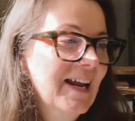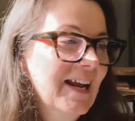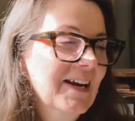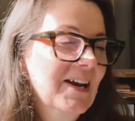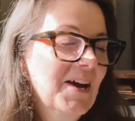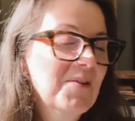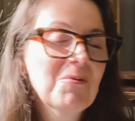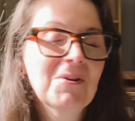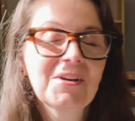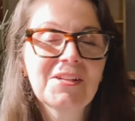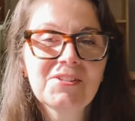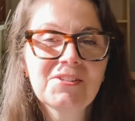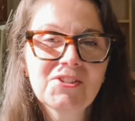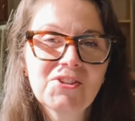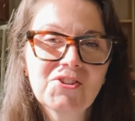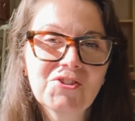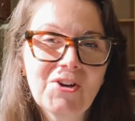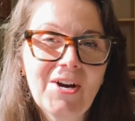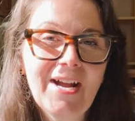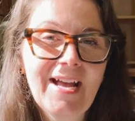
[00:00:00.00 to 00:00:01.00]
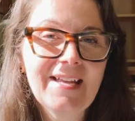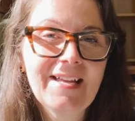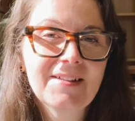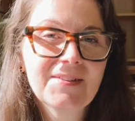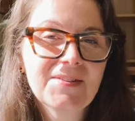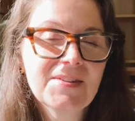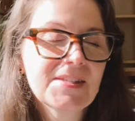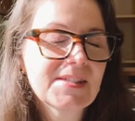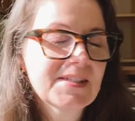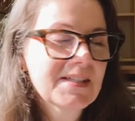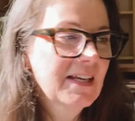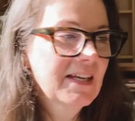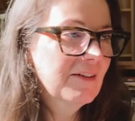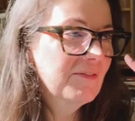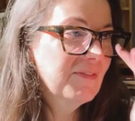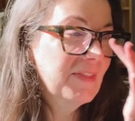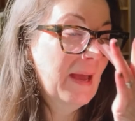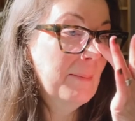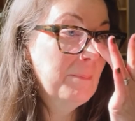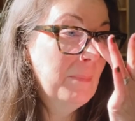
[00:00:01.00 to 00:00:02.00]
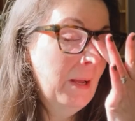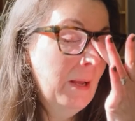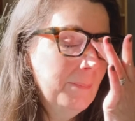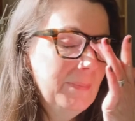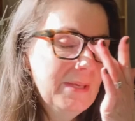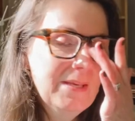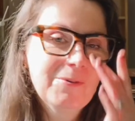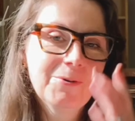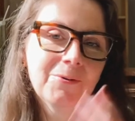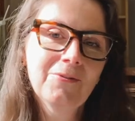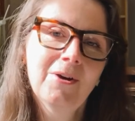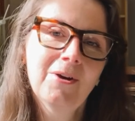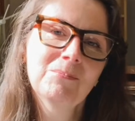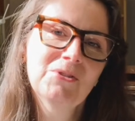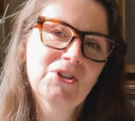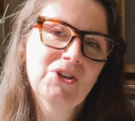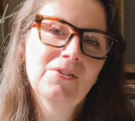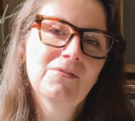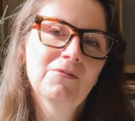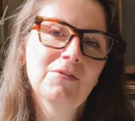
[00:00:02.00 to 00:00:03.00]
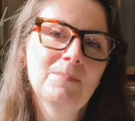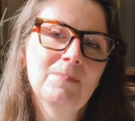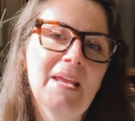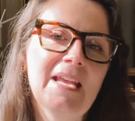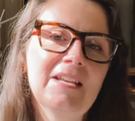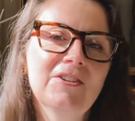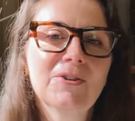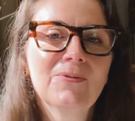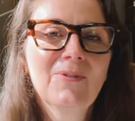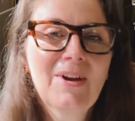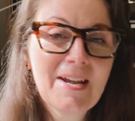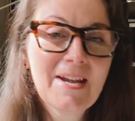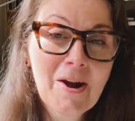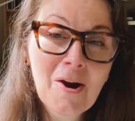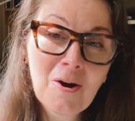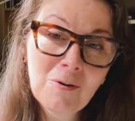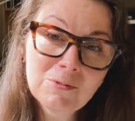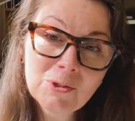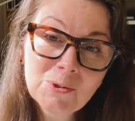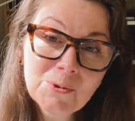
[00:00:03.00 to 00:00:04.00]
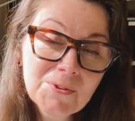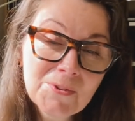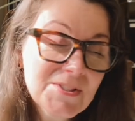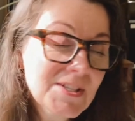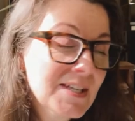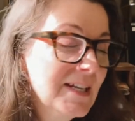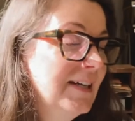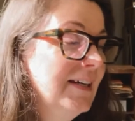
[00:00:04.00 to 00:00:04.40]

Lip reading: and I wanted to try it and see if that might be a good option for me to read novels,